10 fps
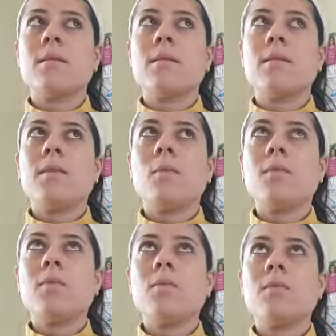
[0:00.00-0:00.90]
And then
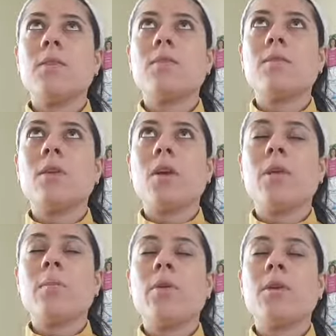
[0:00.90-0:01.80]
once you reach your
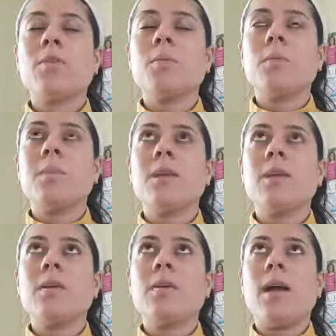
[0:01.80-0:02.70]
starting point, you may
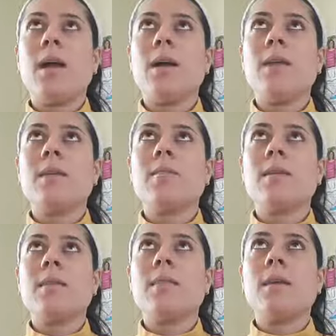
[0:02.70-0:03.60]
blink your eyes
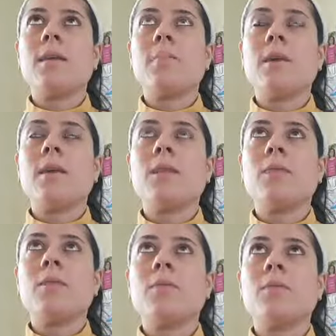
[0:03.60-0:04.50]
and then begin
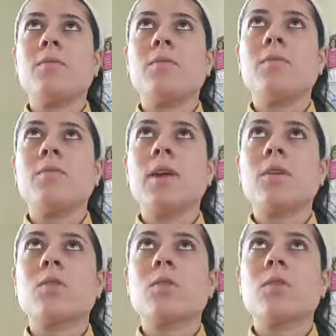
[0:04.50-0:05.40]
in the reverse
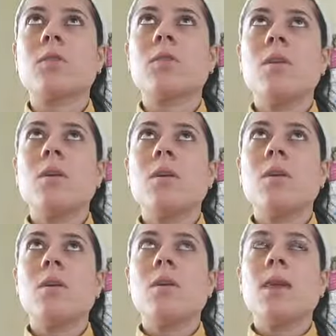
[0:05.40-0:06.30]
direction.
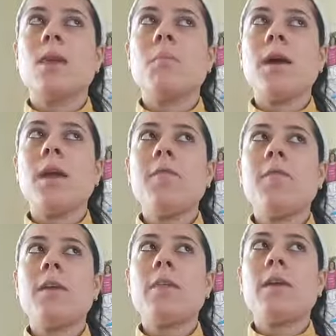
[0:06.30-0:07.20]
It might
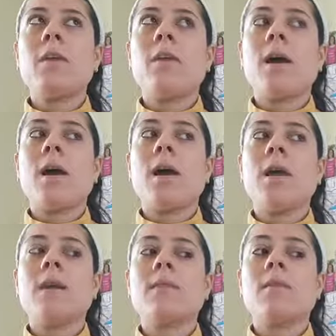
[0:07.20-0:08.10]
feel that your
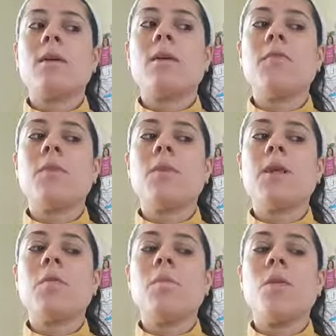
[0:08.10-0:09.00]
eyes are
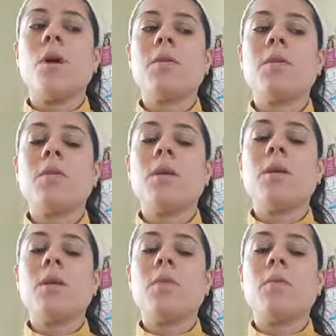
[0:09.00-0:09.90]
feeling
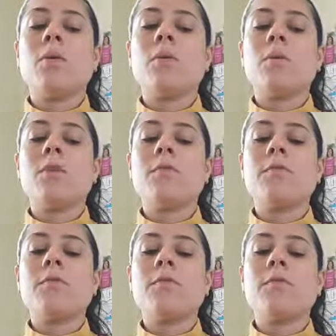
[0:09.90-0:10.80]
watery, or you can
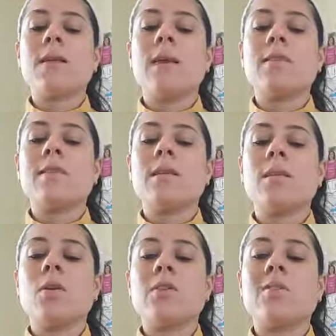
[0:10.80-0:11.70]
sense that
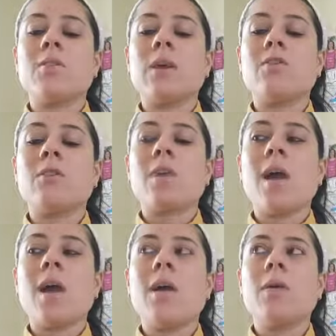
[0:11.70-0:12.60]
they are stretched
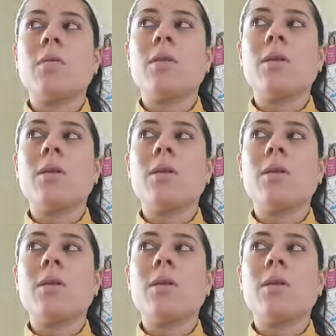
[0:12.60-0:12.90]
out.